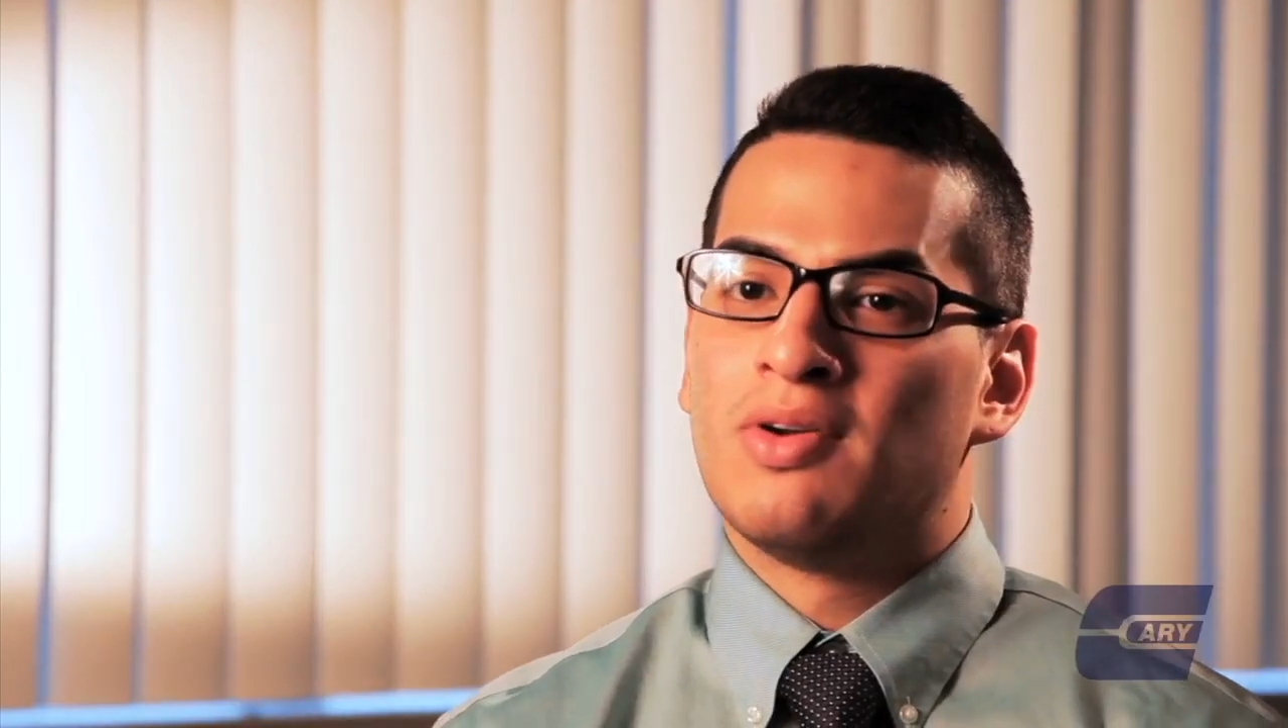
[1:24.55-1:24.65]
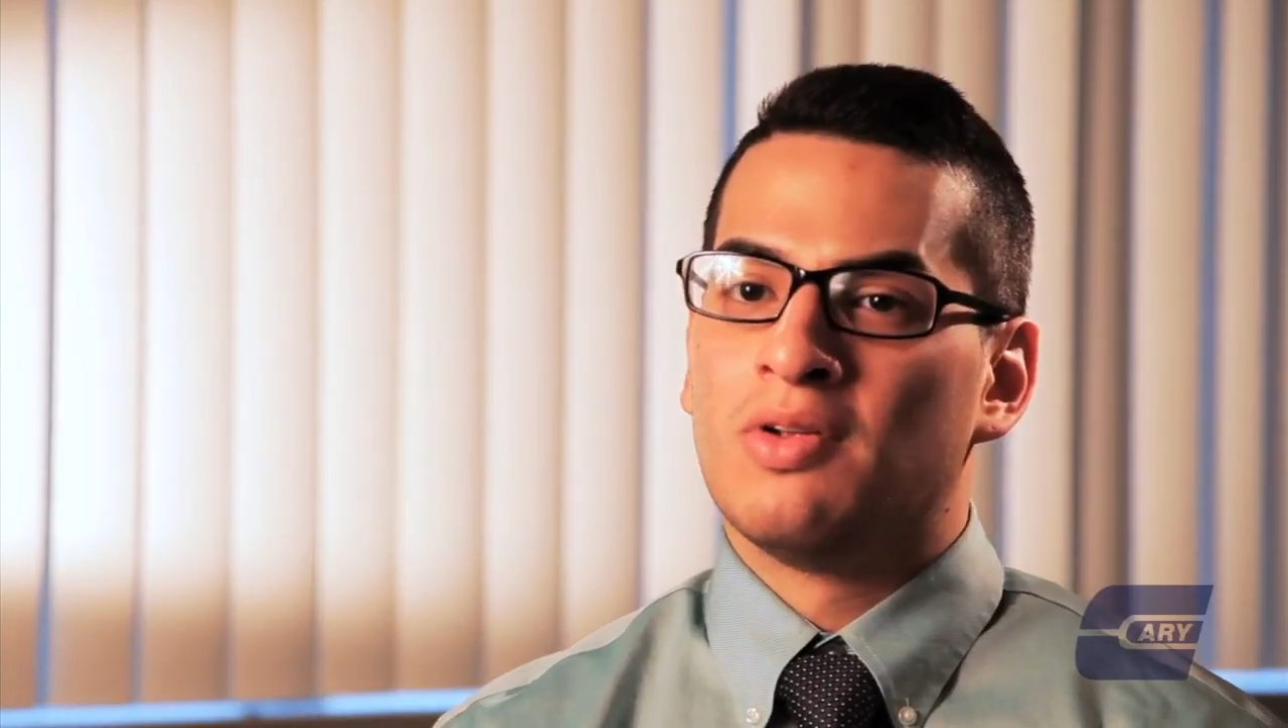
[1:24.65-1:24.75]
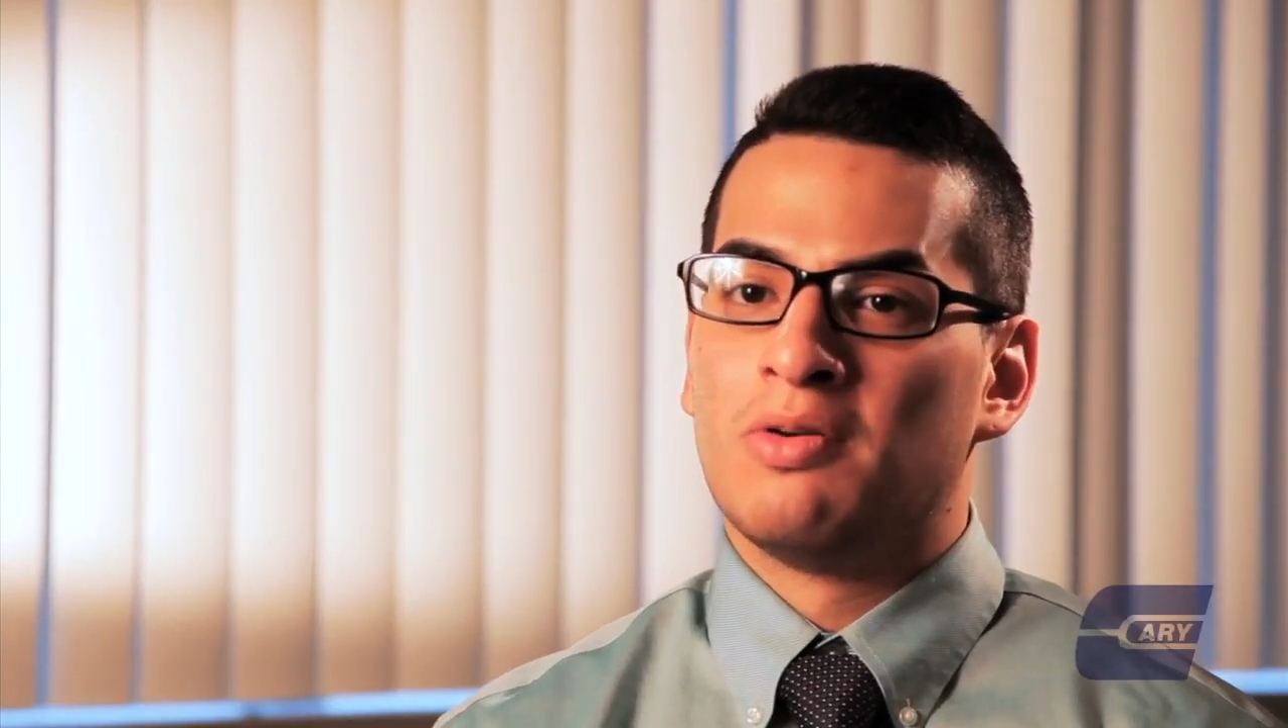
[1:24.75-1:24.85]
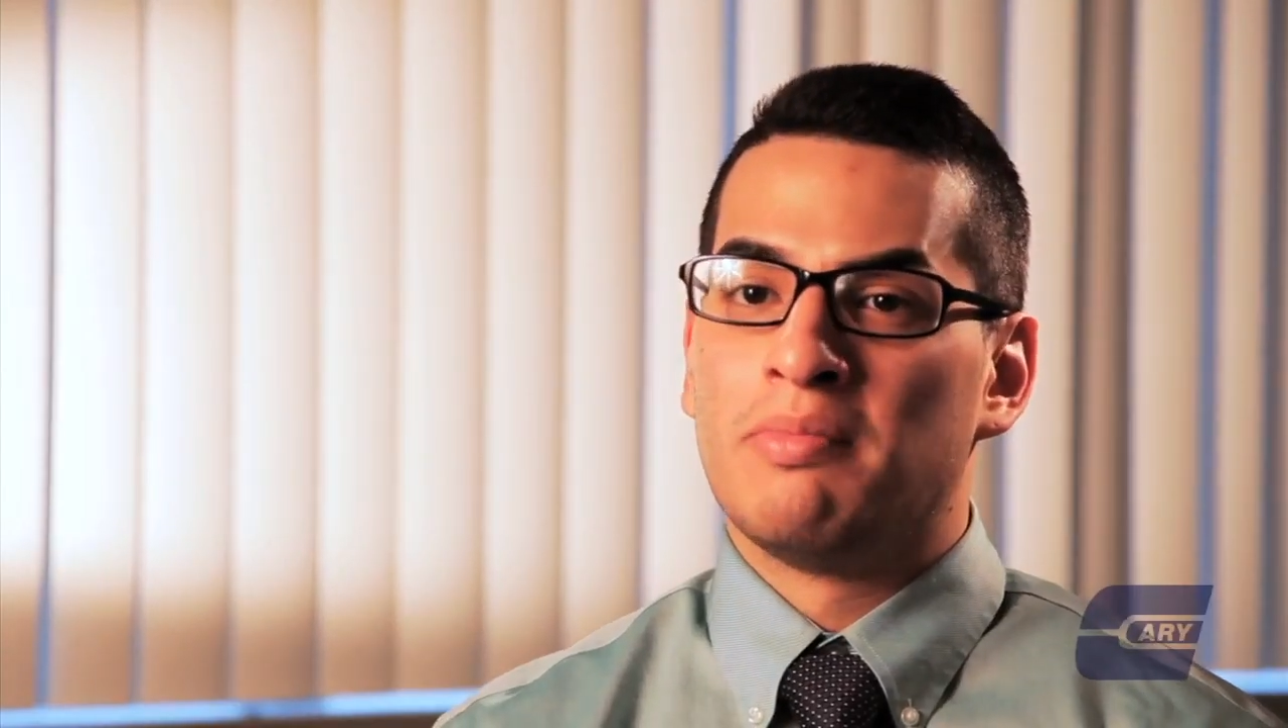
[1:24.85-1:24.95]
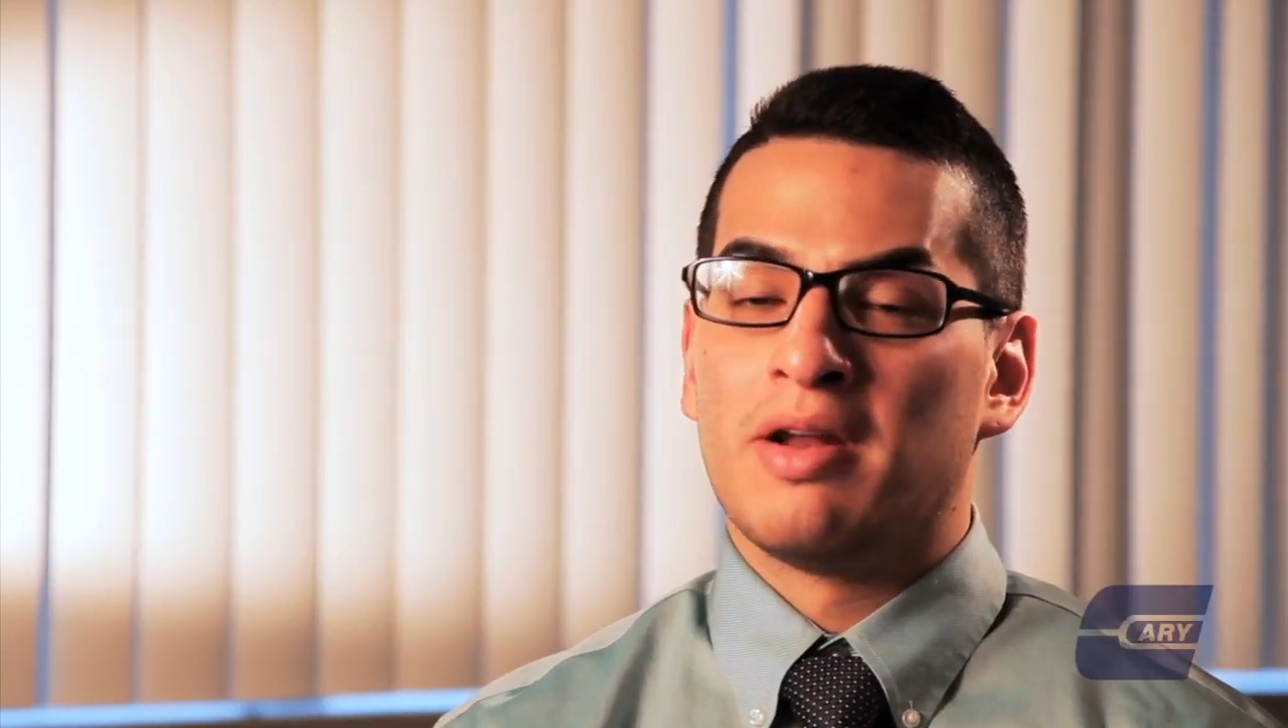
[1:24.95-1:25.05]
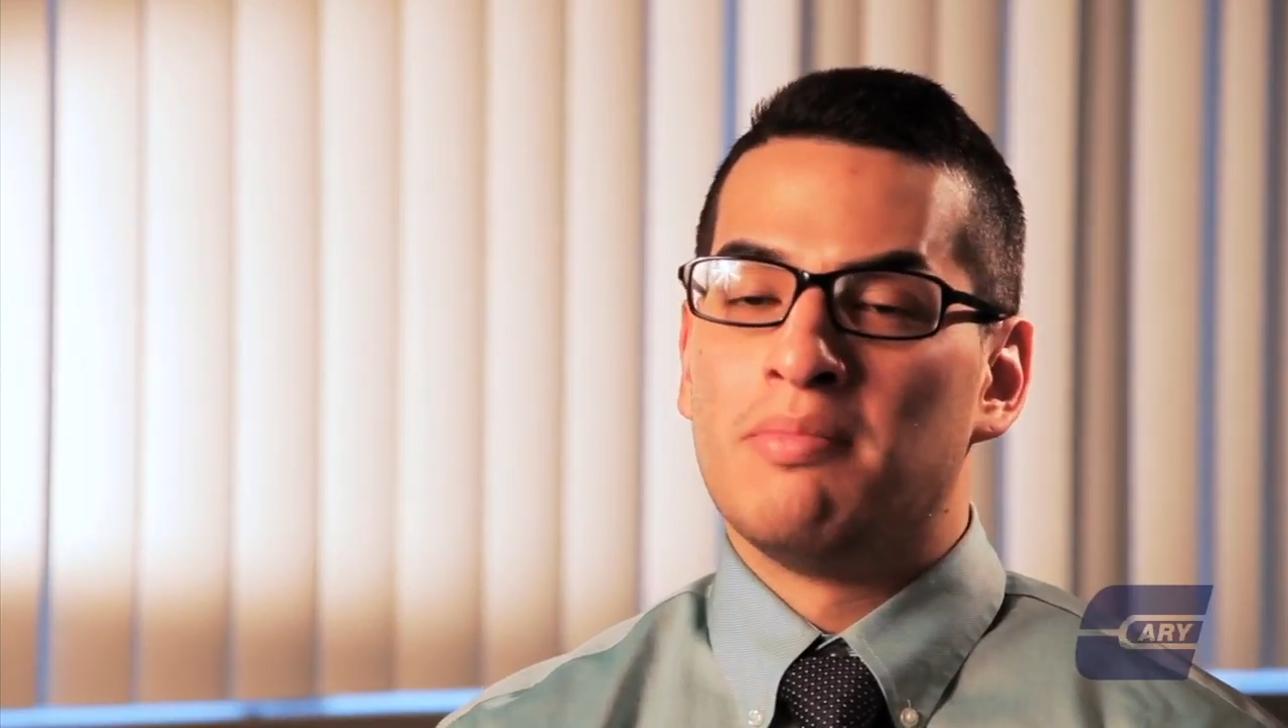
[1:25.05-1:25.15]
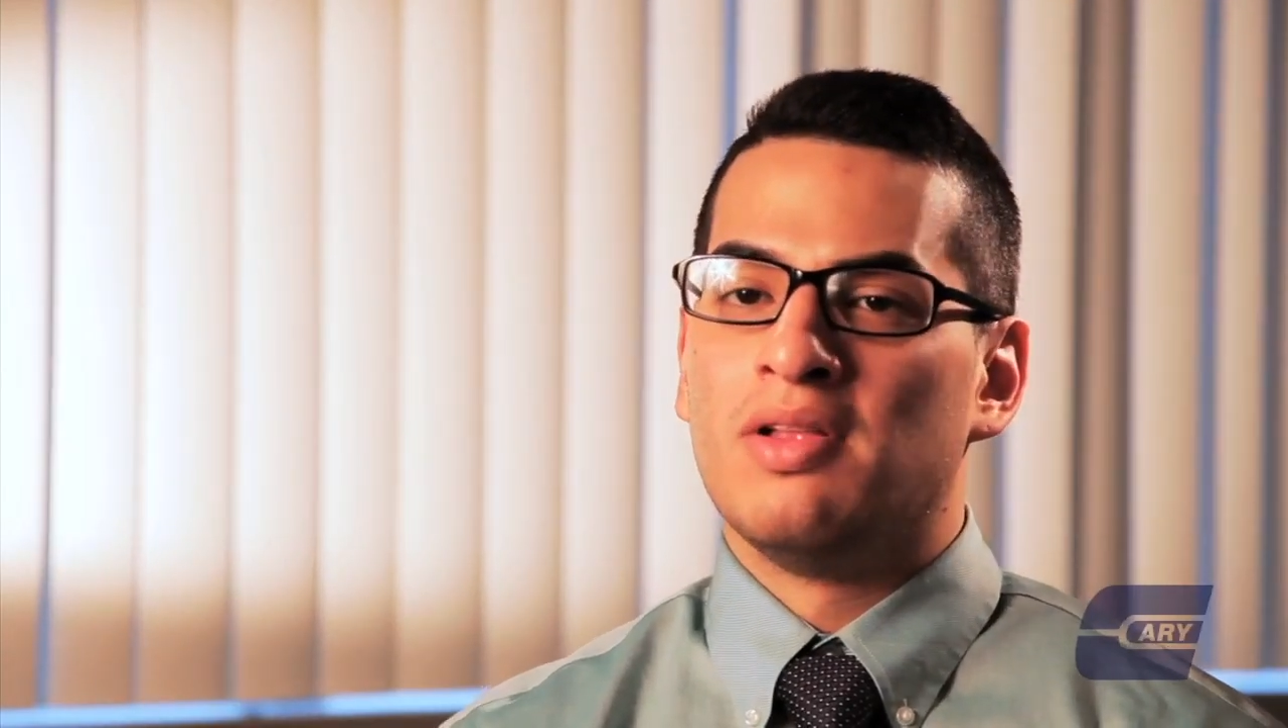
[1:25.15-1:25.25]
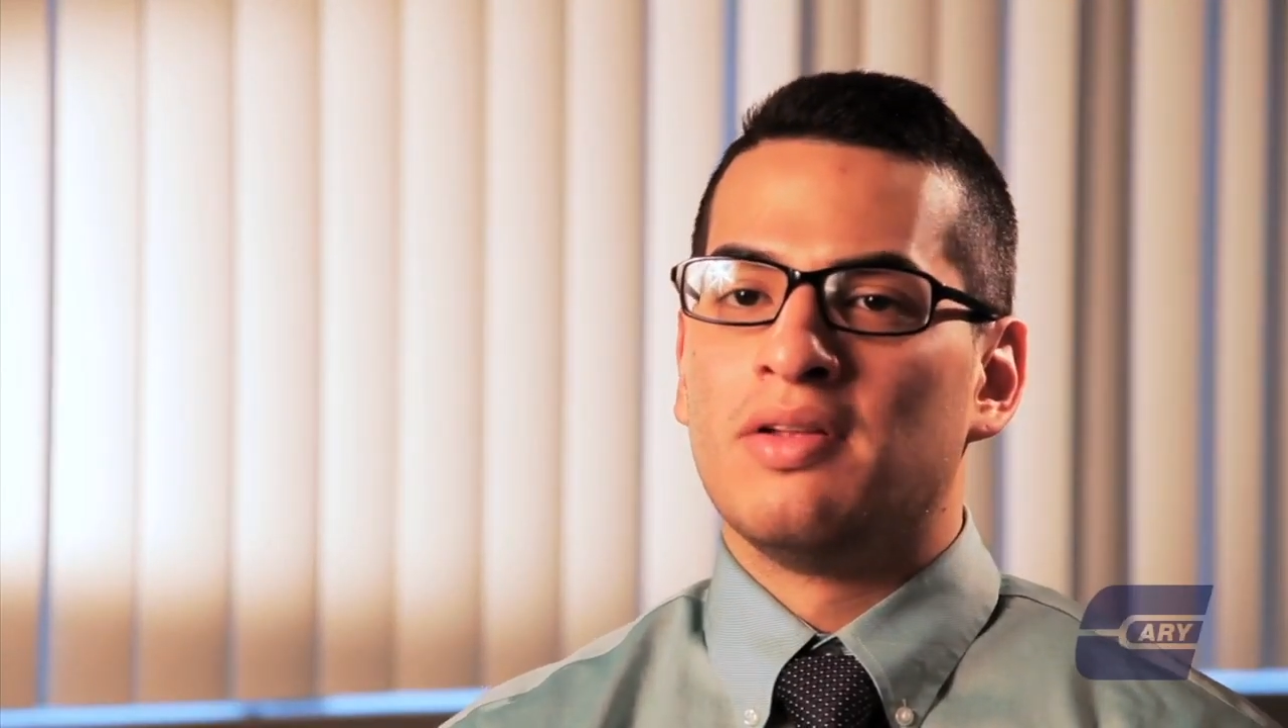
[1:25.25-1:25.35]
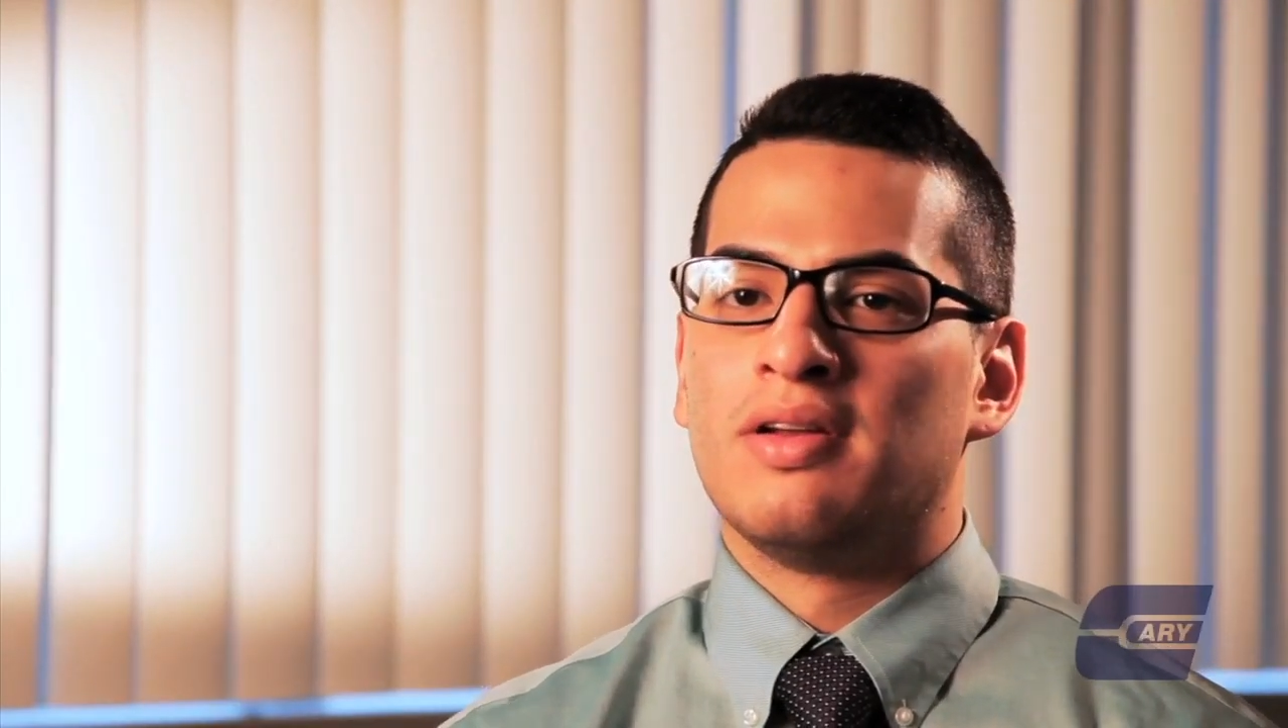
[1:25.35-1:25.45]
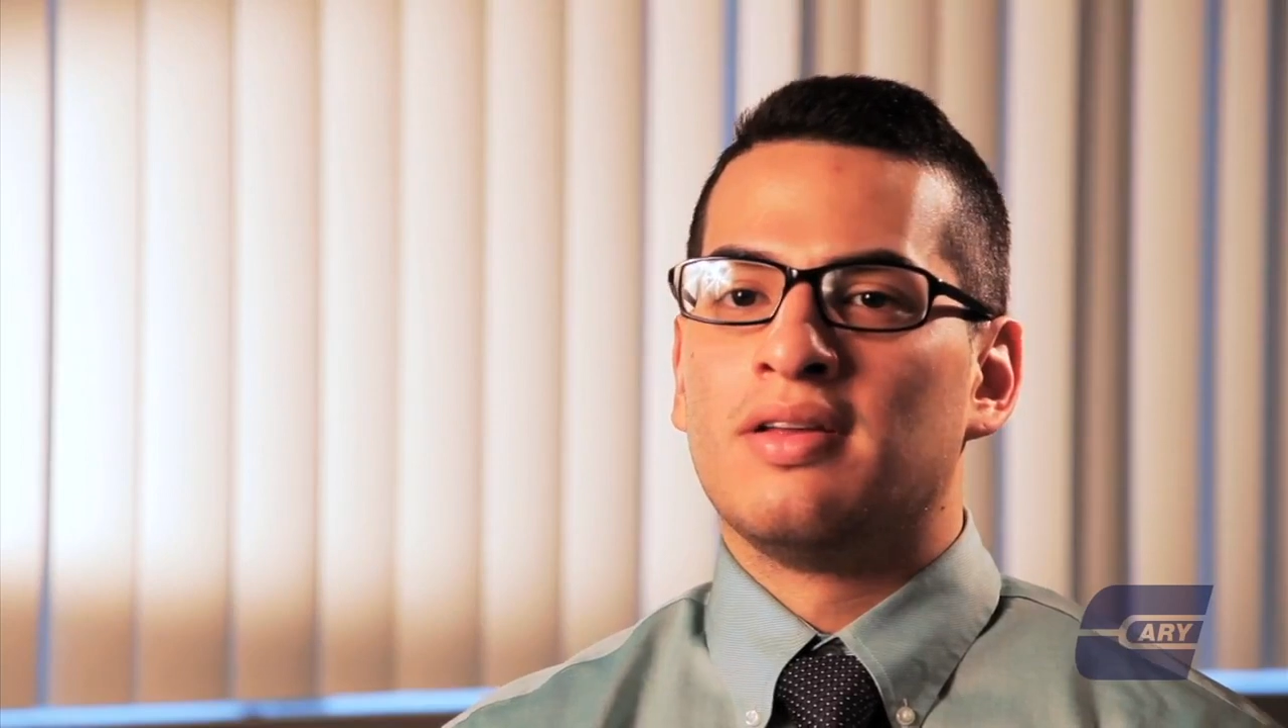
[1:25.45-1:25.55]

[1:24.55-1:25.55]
compatibility,